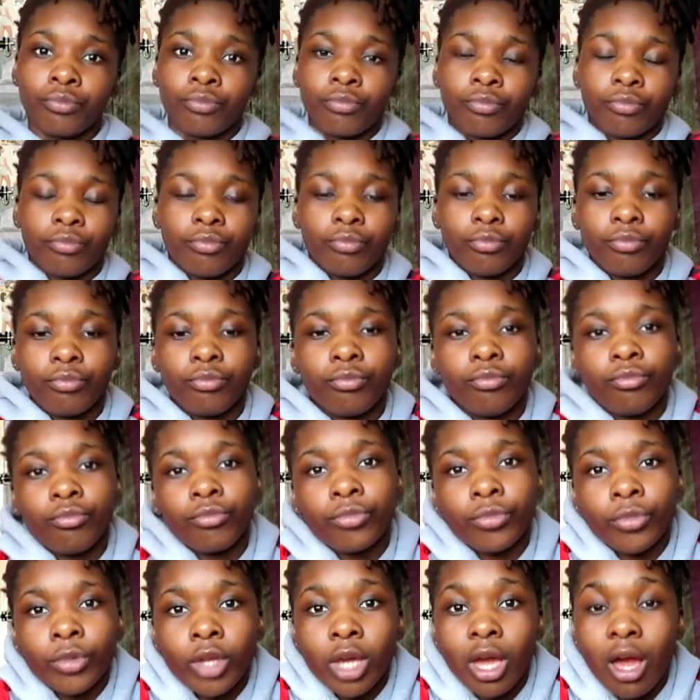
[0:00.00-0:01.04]

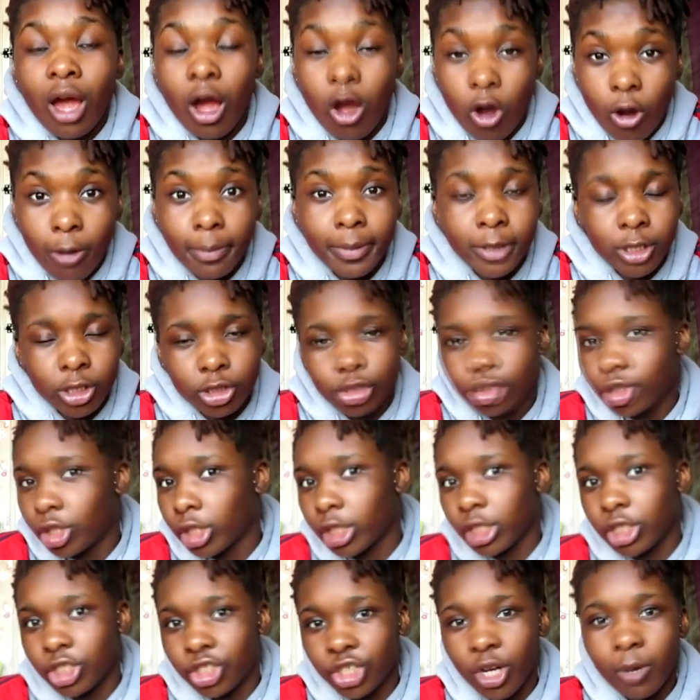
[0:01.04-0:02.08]
I hope you enjoy
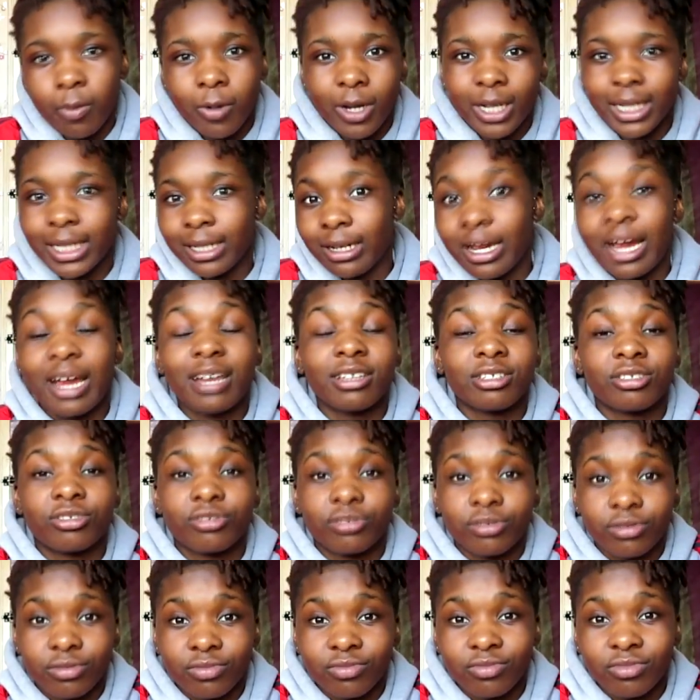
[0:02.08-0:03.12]
your job while it lasts.
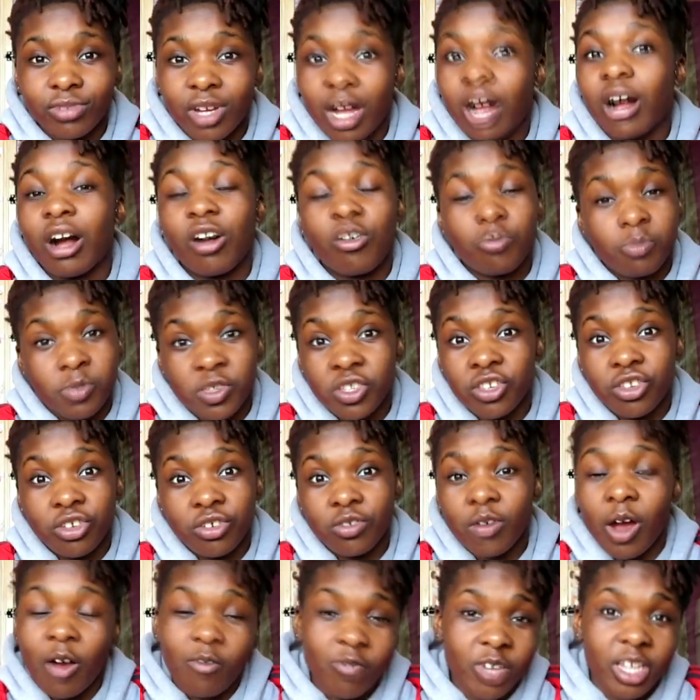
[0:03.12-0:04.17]
I hope you
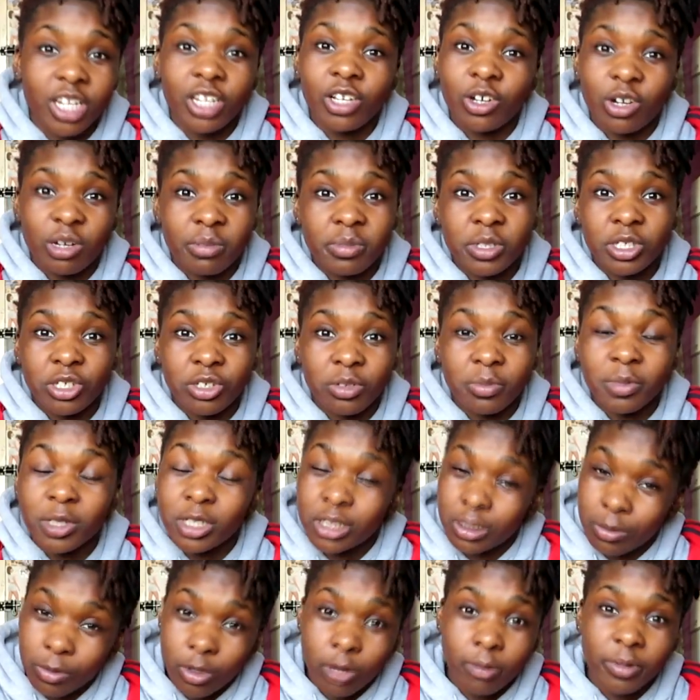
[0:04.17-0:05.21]
do. I really hope you do, because
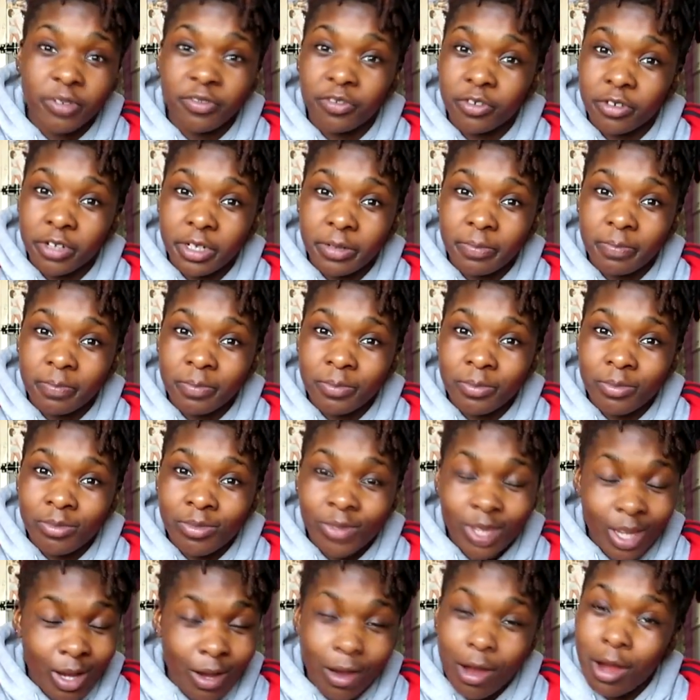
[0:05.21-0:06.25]
I'm coming for
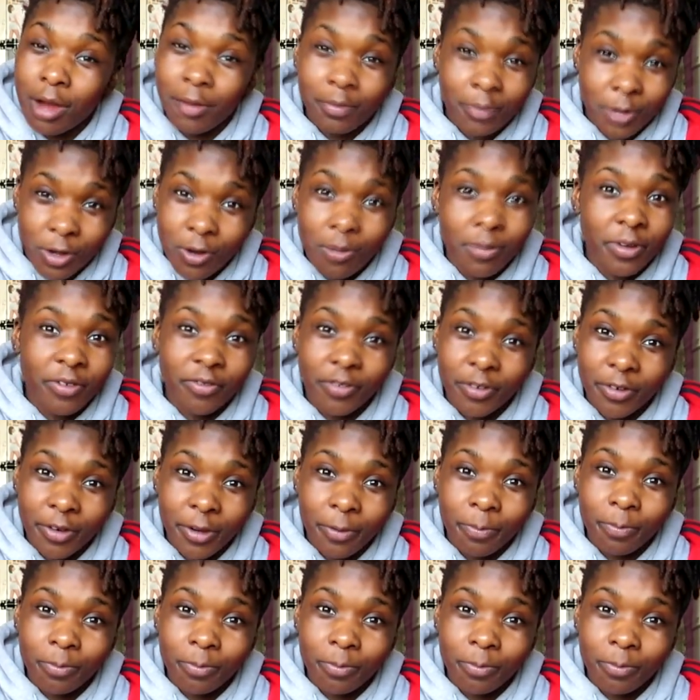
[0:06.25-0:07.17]
it.